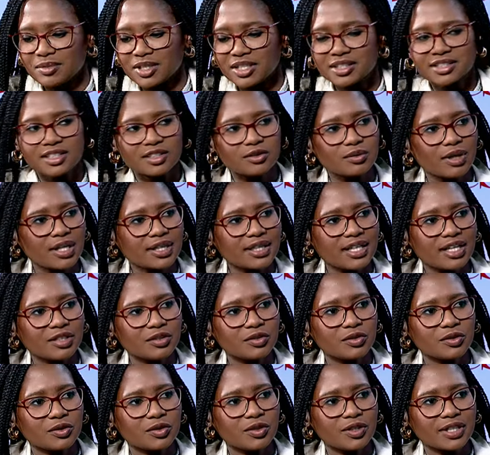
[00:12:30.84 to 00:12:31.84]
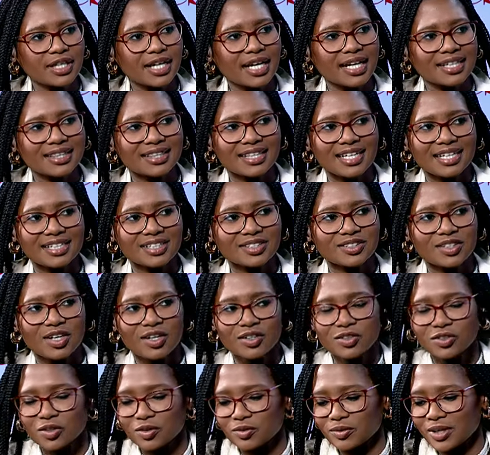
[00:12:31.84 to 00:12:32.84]
Is this one that you look at, that is
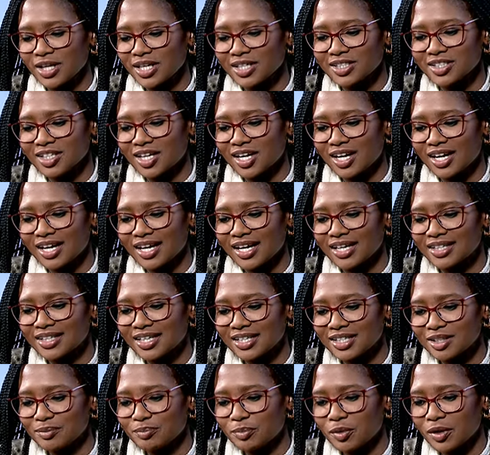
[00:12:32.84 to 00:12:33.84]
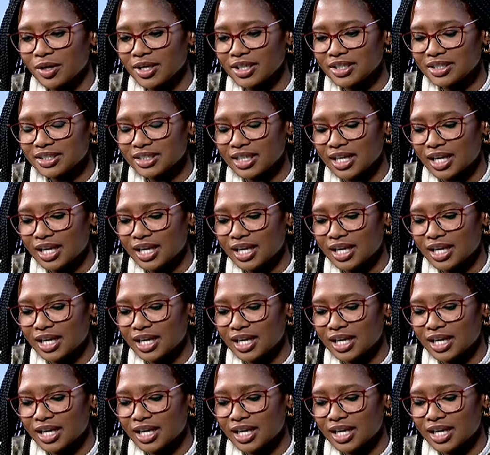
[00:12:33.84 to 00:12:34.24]
on your radar at any point?